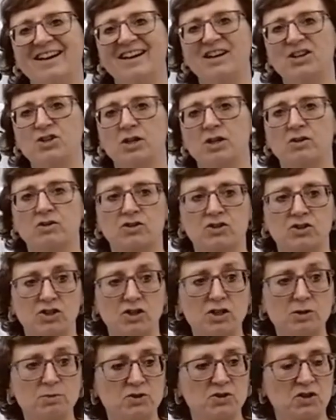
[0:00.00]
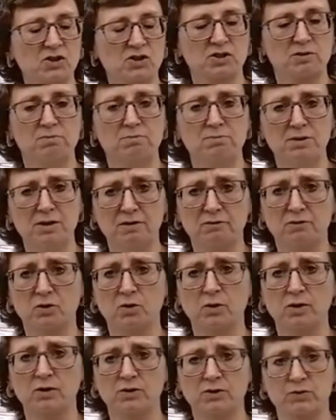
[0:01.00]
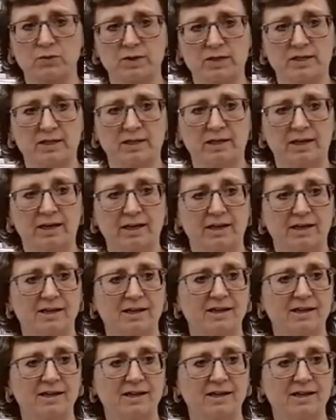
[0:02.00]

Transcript: Hi, Jill. Jill's been doing some beautiful quilts recently.